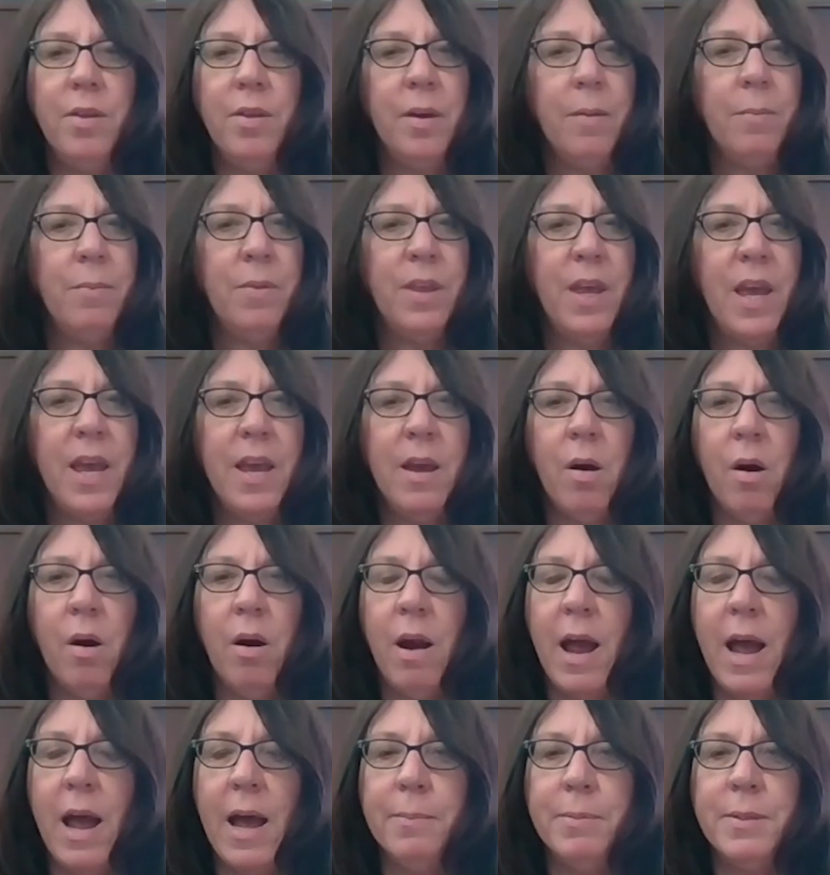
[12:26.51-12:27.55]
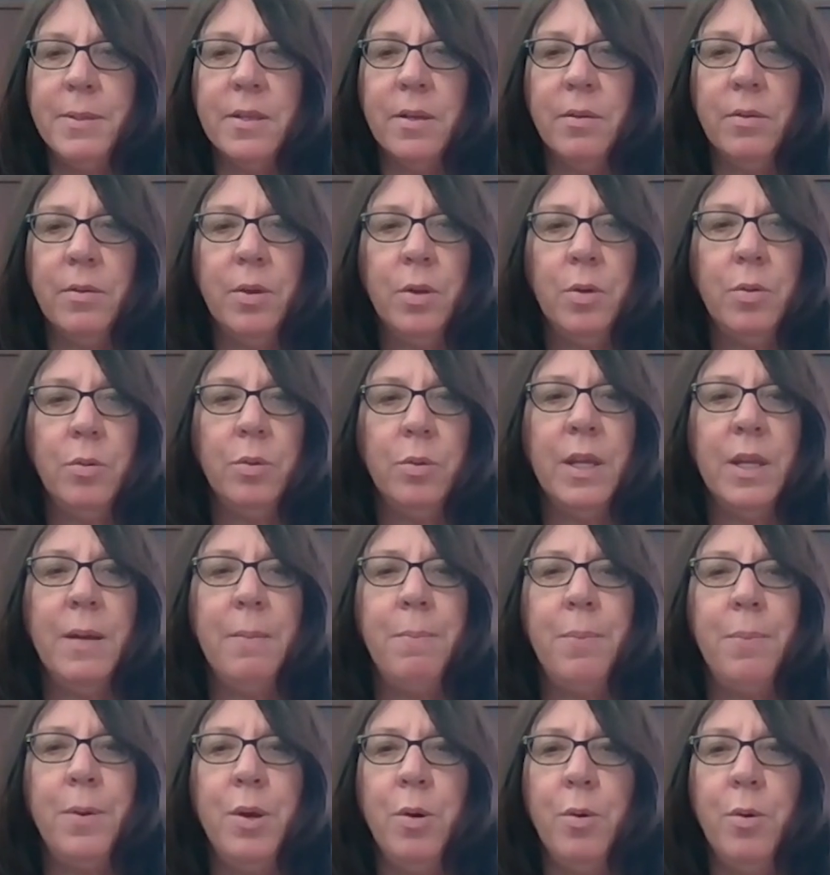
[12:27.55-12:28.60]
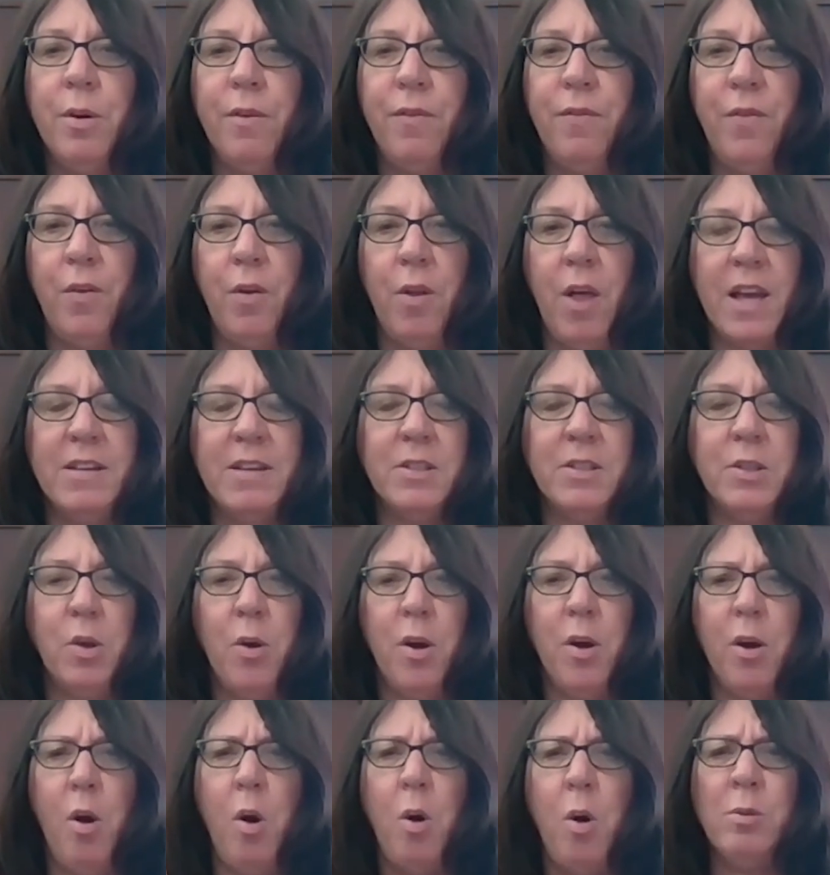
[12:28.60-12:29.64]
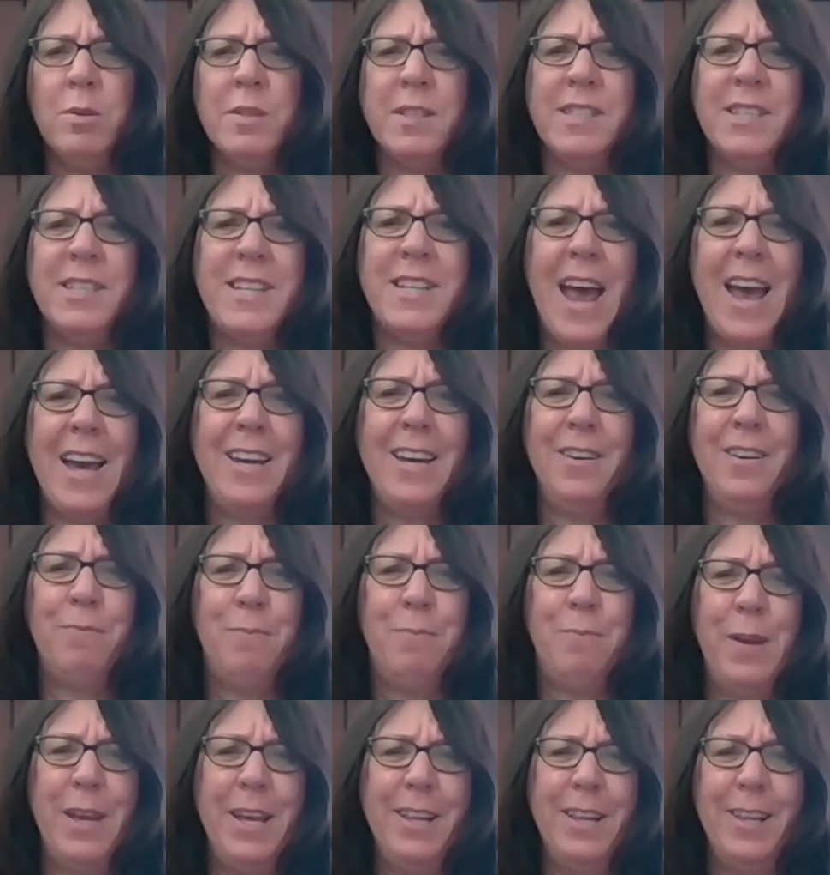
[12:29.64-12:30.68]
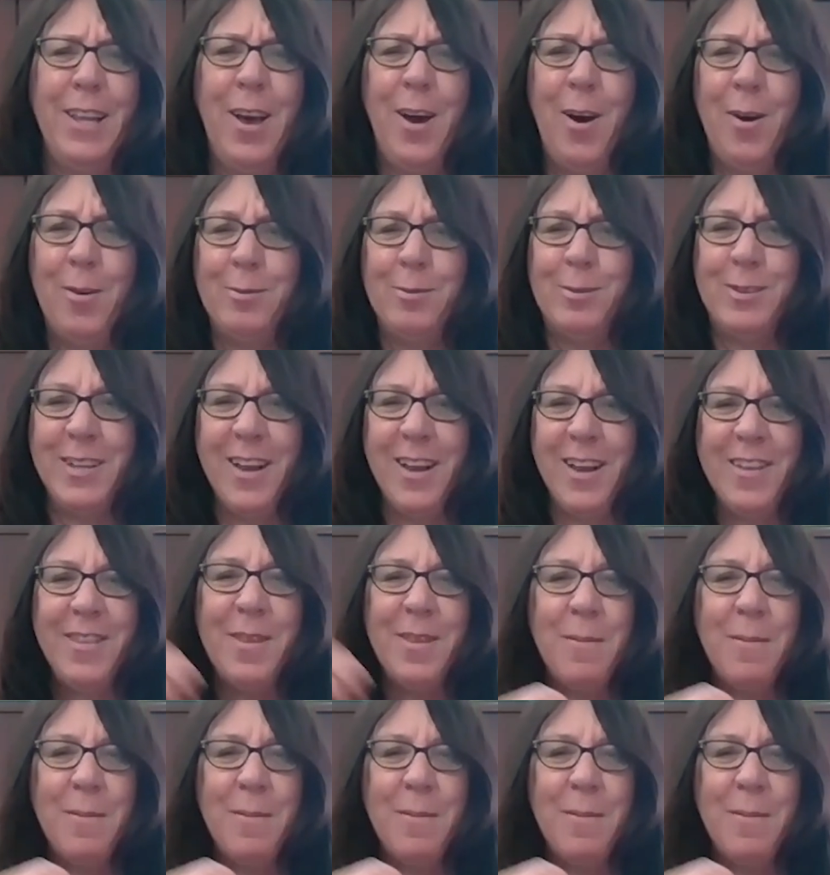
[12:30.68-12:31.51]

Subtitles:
them. They are absolutely beautiful. I saw a whole stack of pillows on